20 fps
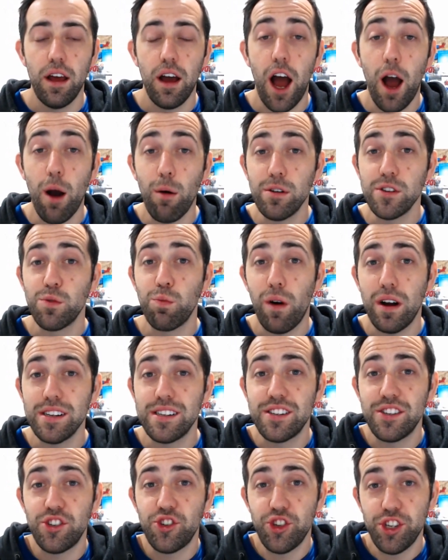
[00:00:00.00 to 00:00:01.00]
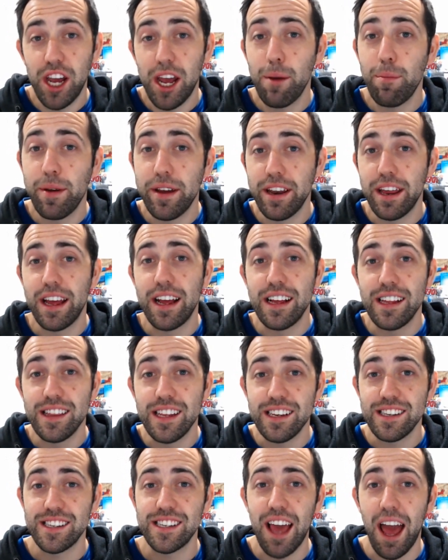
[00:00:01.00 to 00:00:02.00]
I was once championing
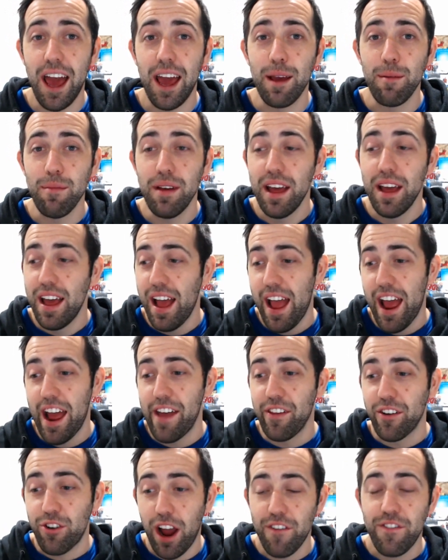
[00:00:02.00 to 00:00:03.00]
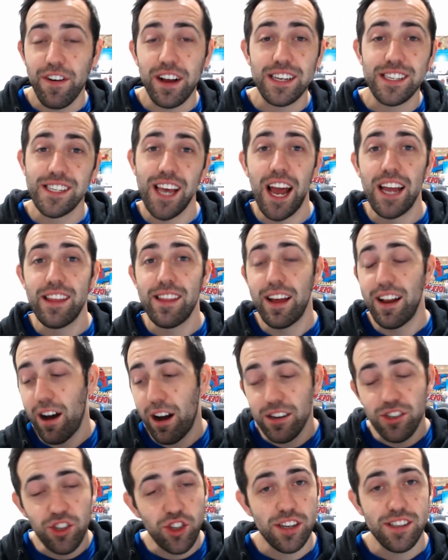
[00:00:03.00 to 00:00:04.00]
this game and the graphics saying that,
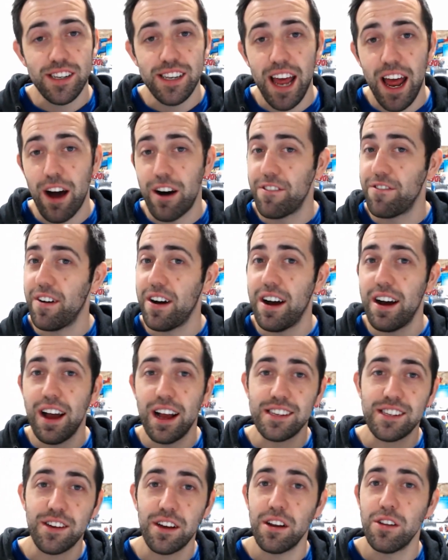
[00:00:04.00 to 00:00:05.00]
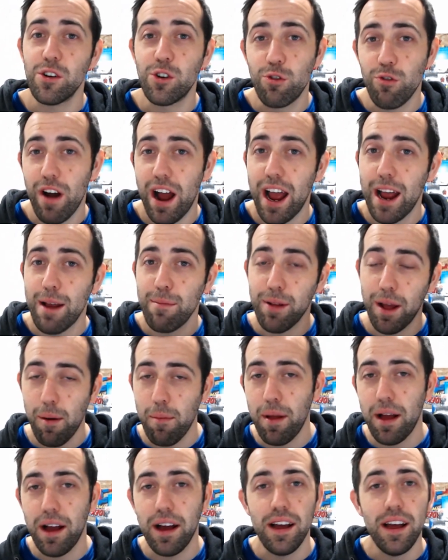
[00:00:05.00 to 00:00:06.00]
oh, it's just an alpha, it's going to look great, blah,
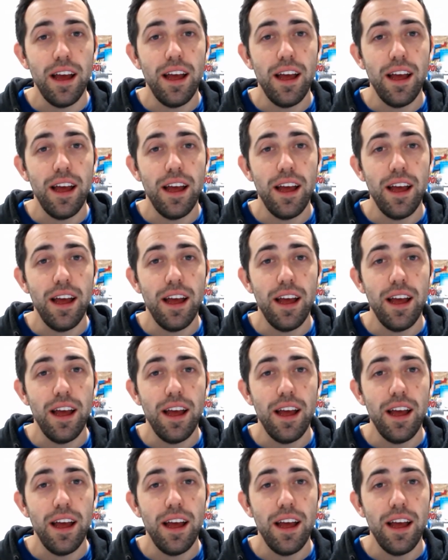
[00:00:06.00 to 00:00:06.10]
blah, blah.